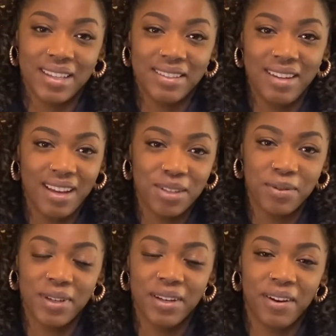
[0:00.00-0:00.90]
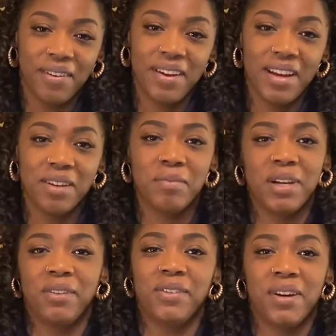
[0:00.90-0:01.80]
Next, we're going to create a
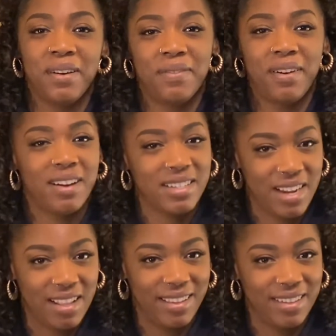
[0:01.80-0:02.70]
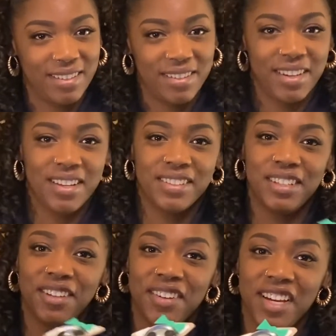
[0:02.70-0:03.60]
model dog for our challenge.
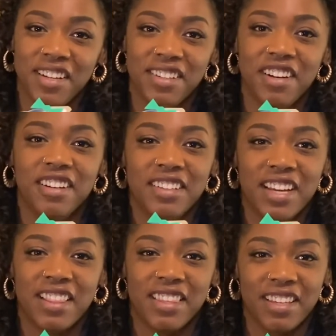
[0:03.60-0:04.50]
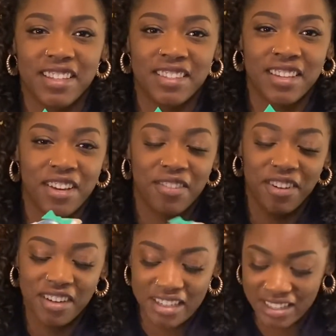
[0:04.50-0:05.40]
To create a dog like this,
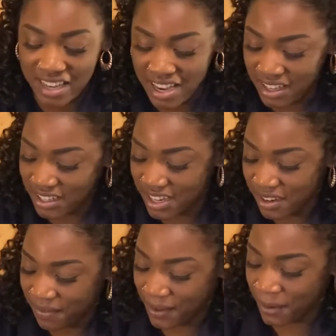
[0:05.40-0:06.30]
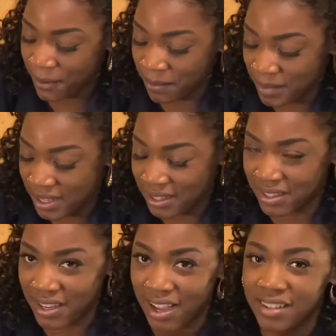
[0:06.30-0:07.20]
we're going to take a sheet of foam,
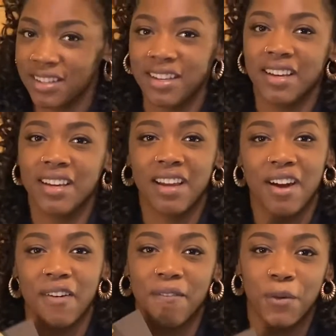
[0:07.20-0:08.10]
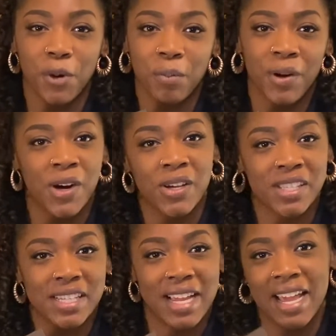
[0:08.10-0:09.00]
sketch and cut out four
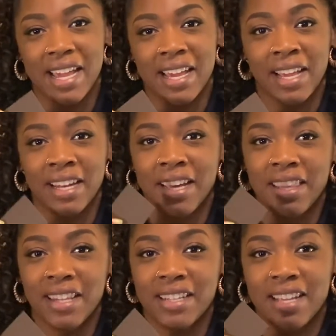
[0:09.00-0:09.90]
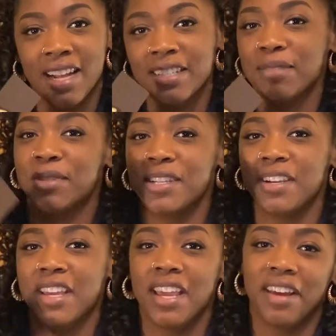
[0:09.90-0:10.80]
paws and a head, then attach them to
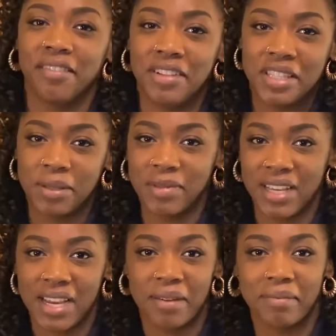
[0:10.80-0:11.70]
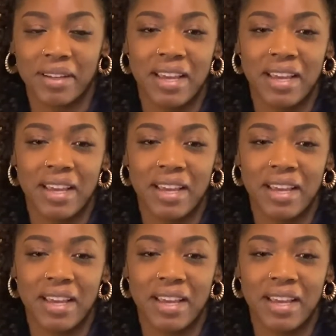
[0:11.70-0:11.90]
your can with some tape.